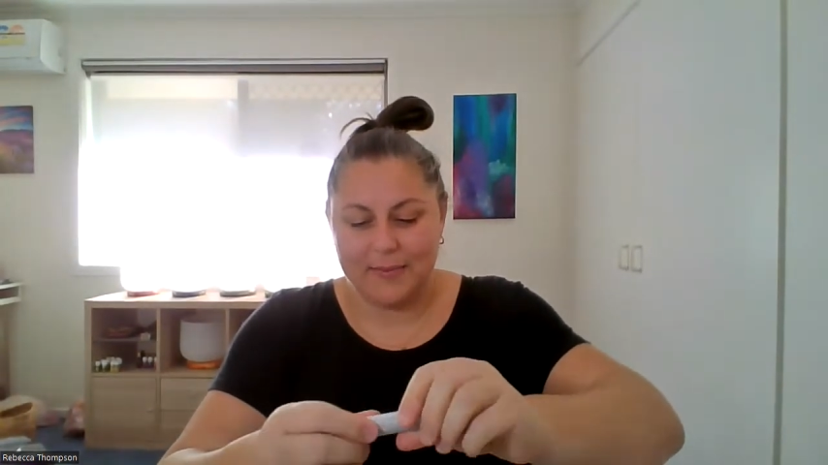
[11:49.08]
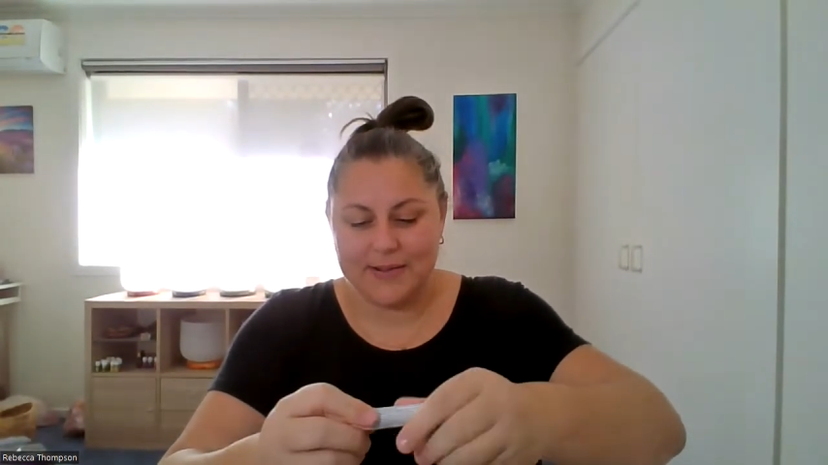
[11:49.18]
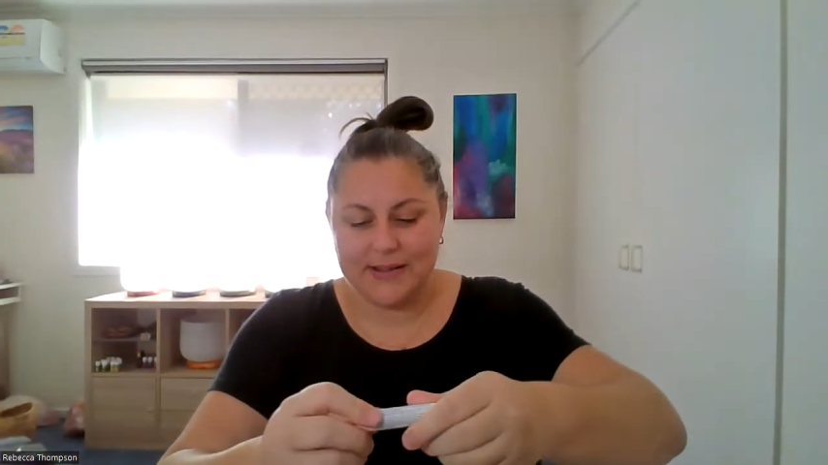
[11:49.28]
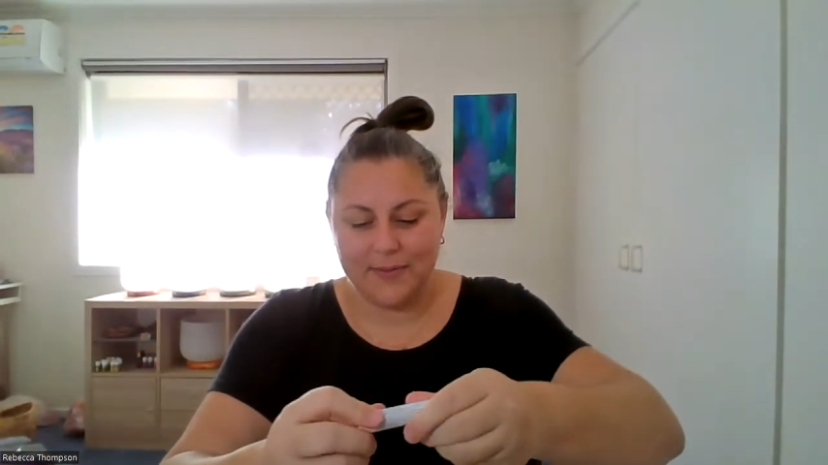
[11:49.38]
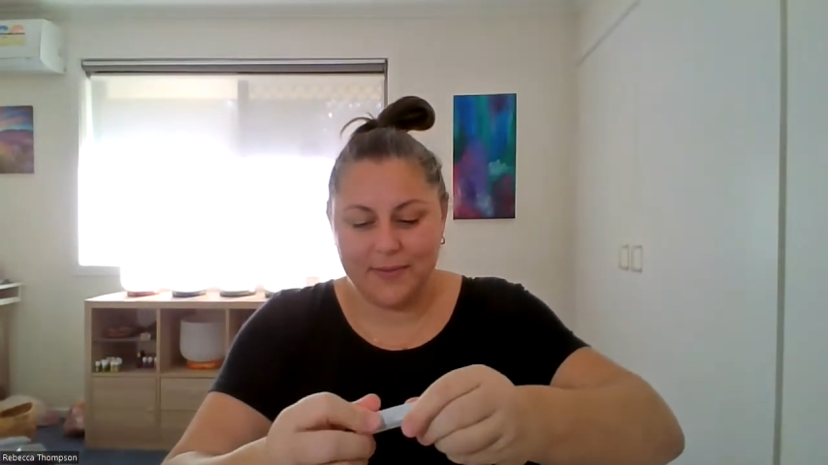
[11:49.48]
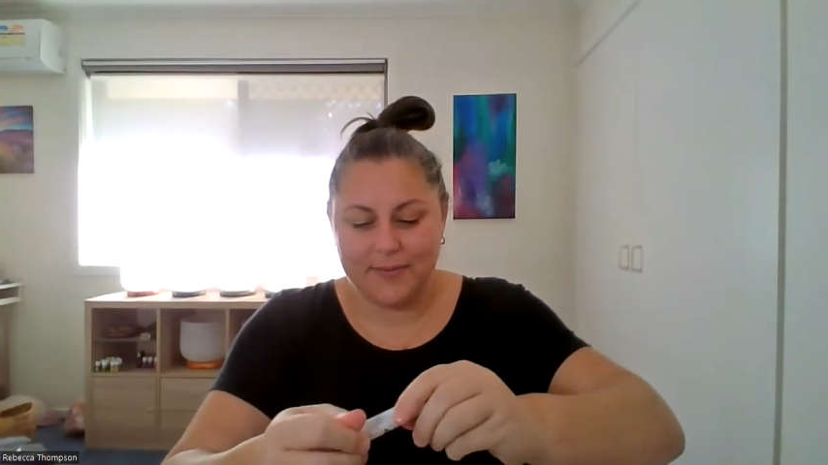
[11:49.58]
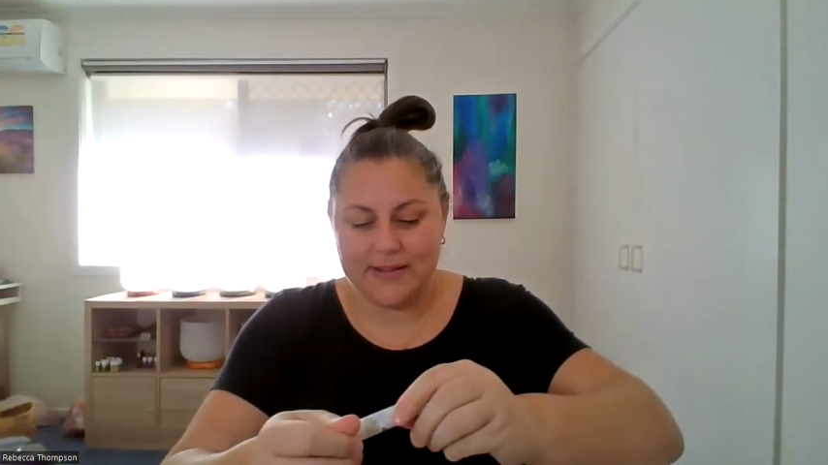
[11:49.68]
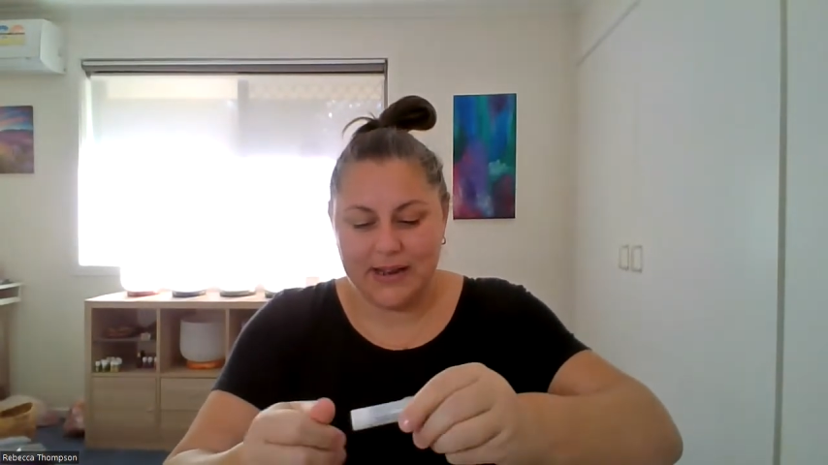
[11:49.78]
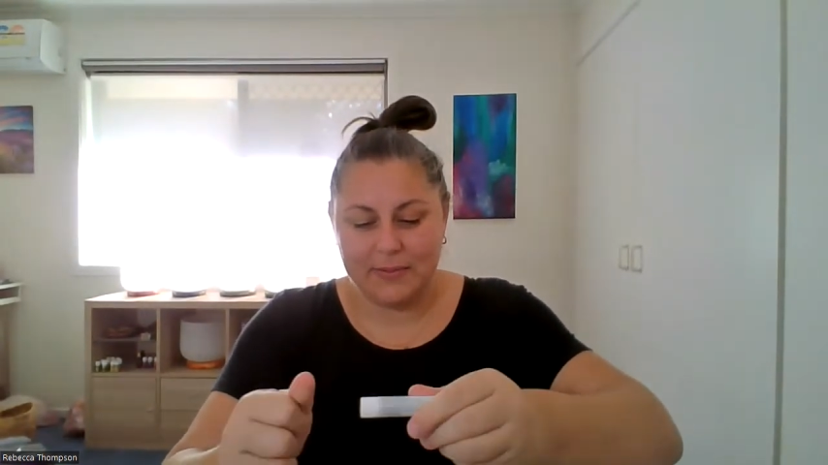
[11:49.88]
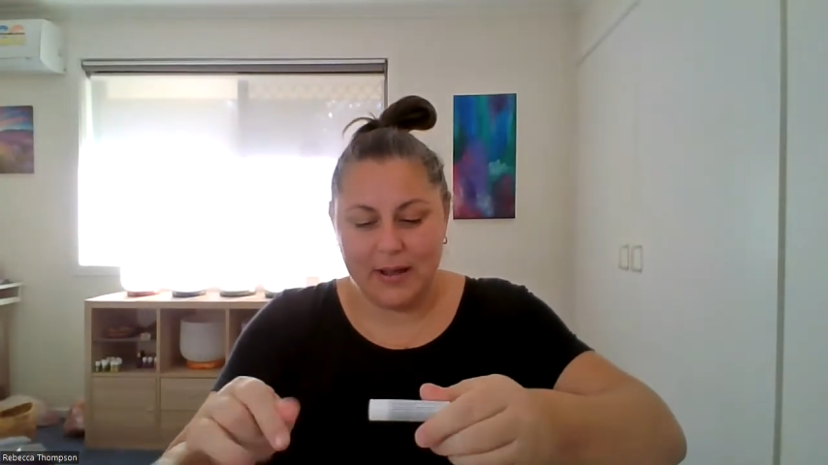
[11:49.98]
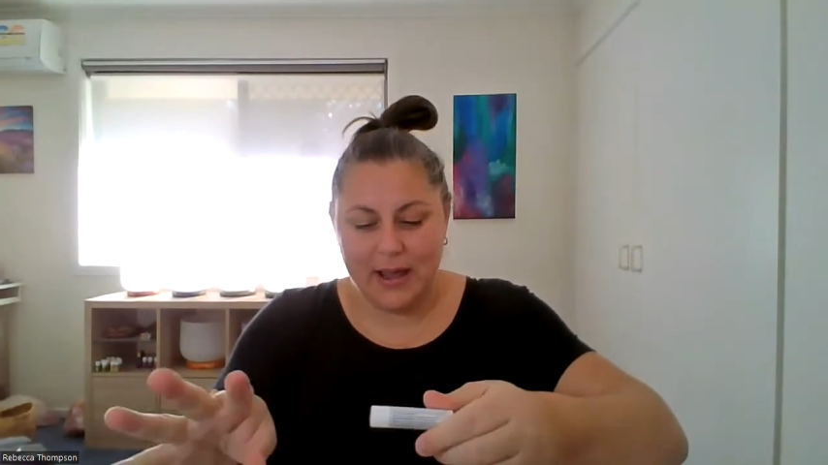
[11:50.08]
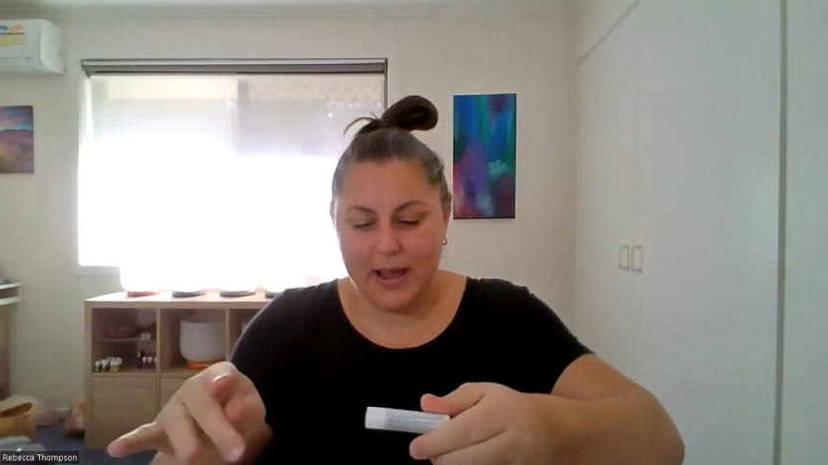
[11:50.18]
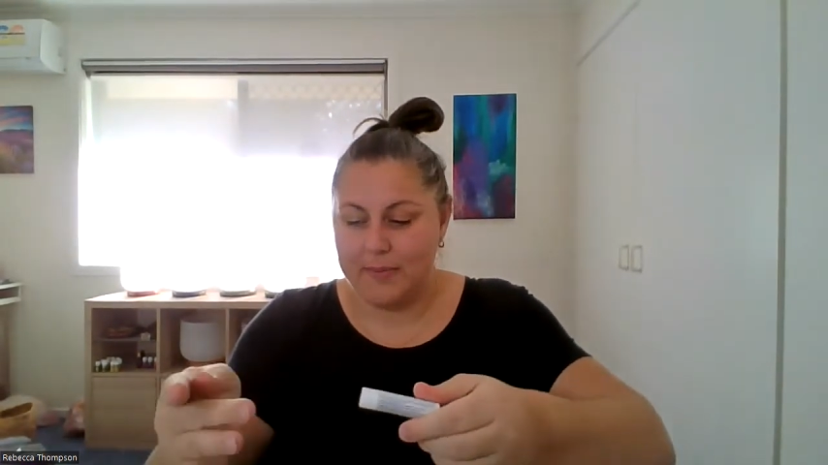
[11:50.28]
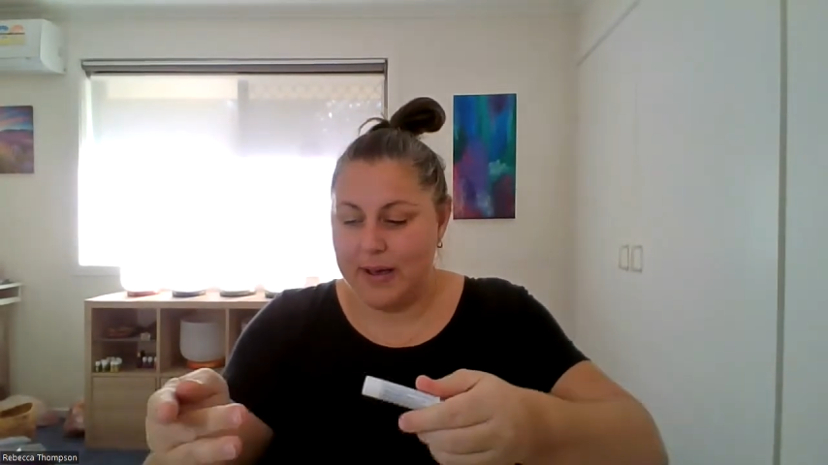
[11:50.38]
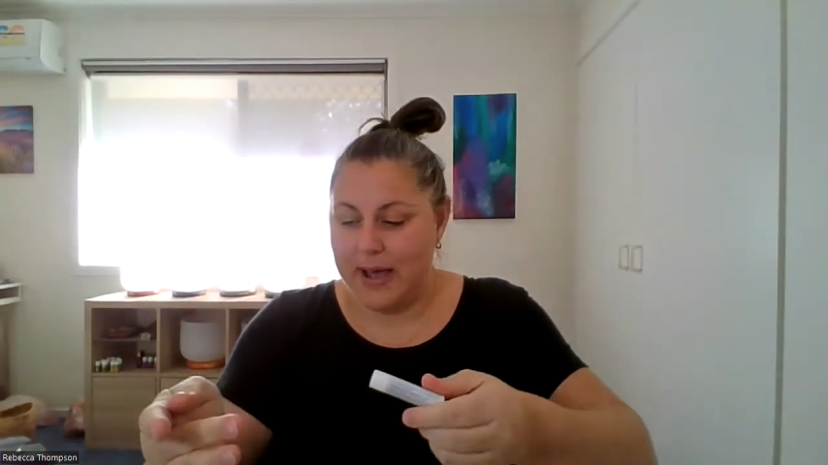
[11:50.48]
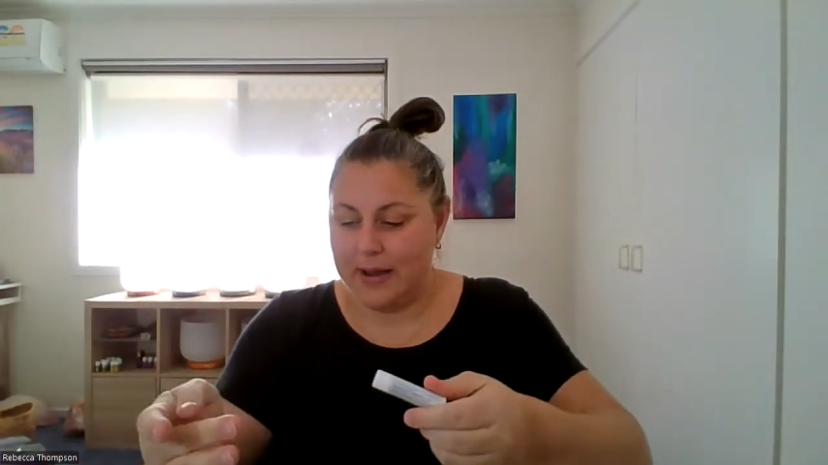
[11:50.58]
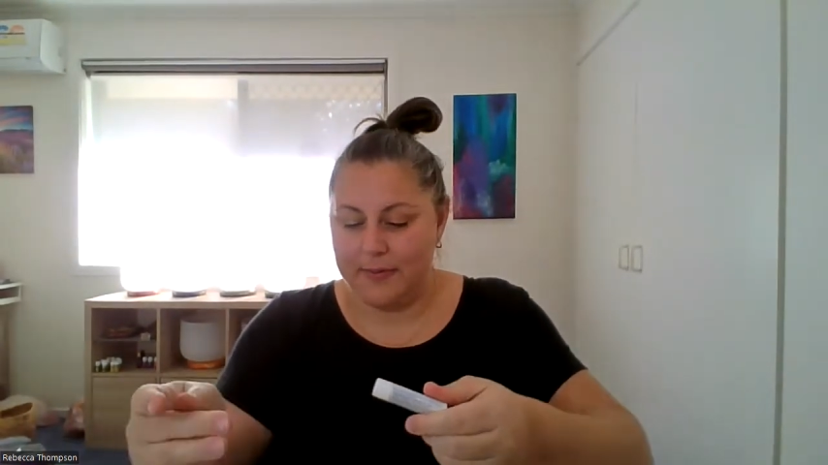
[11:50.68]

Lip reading: stuff from sitting in my handbag